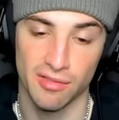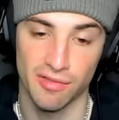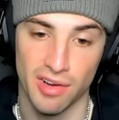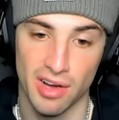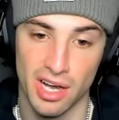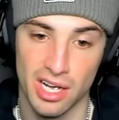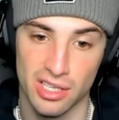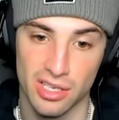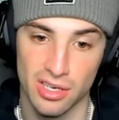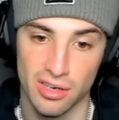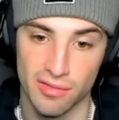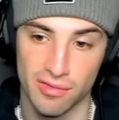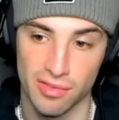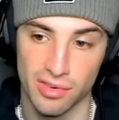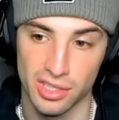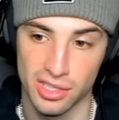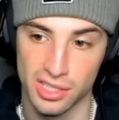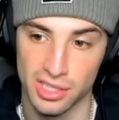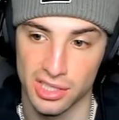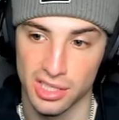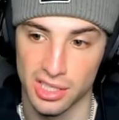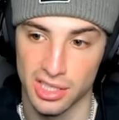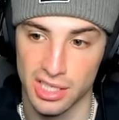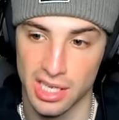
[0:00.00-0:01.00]
fine turn for us
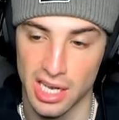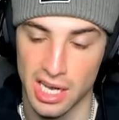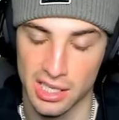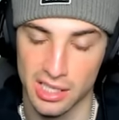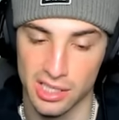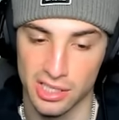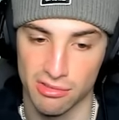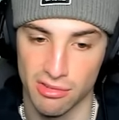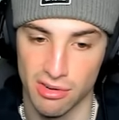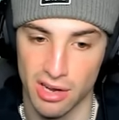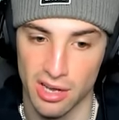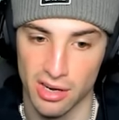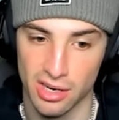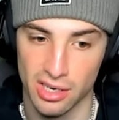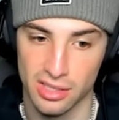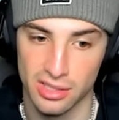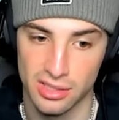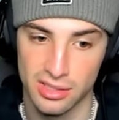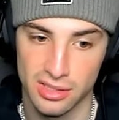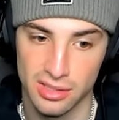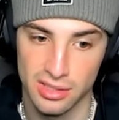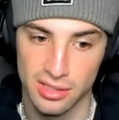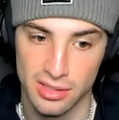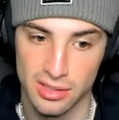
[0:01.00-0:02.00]
just to attack this Groudon.
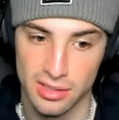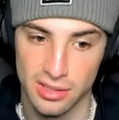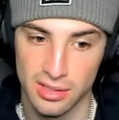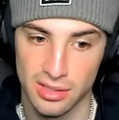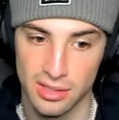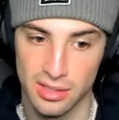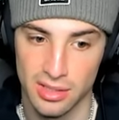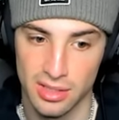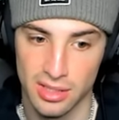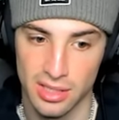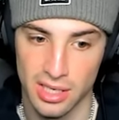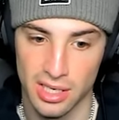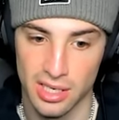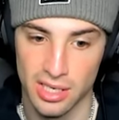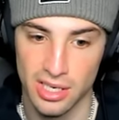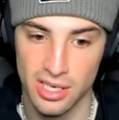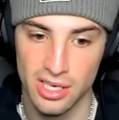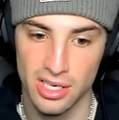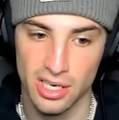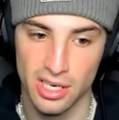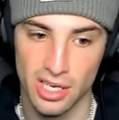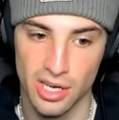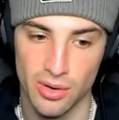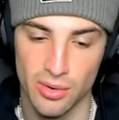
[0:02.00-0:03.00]
And who are you
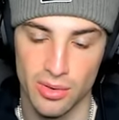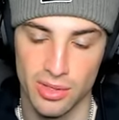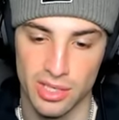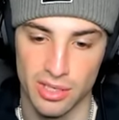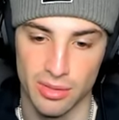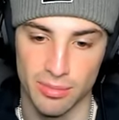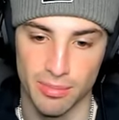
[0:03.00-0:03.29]
going to go into?